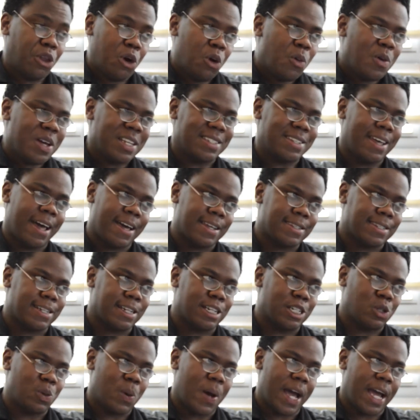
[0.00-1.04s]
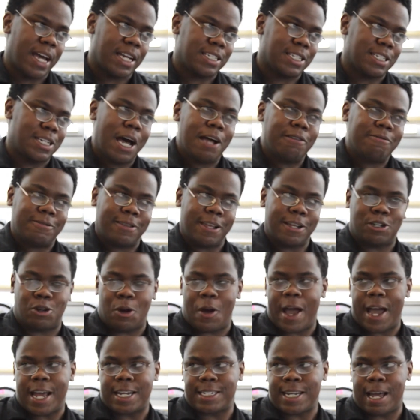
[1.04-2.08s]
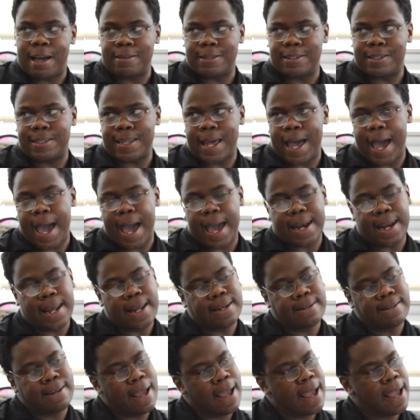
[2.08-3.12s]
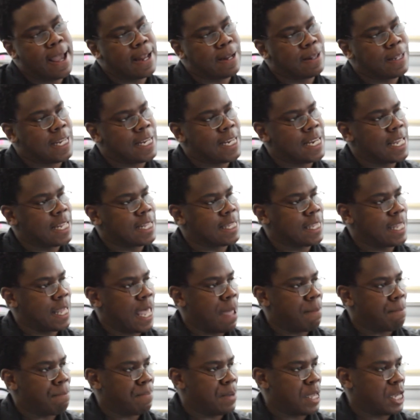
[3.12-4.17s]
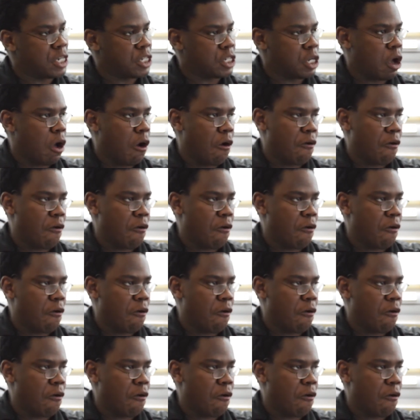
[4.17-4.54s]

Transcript: threw his ass in the trash, took the trash outside, and then lit that bitch